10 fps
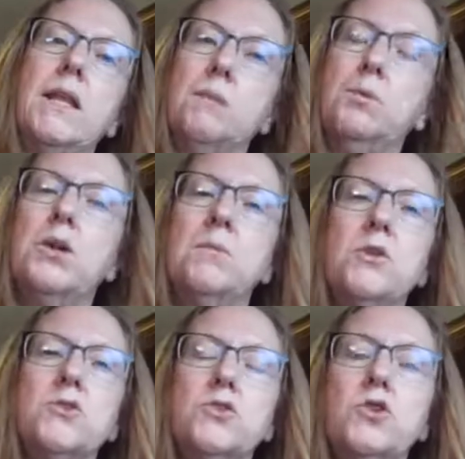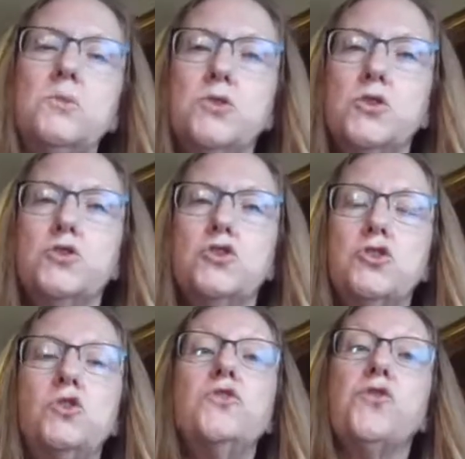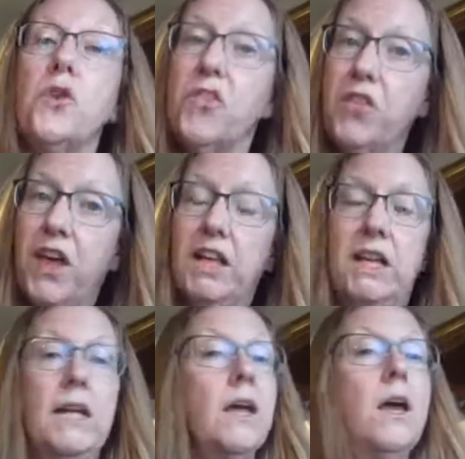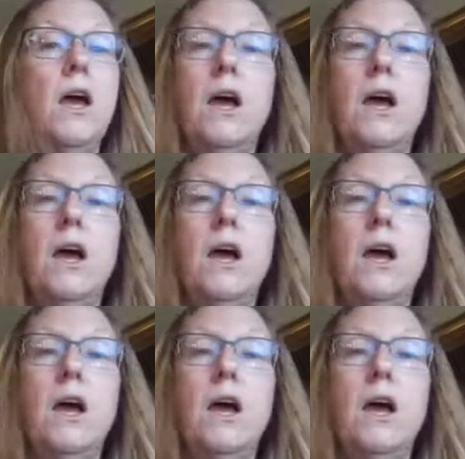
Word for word: and then put them in your soups or your stews for a thickening.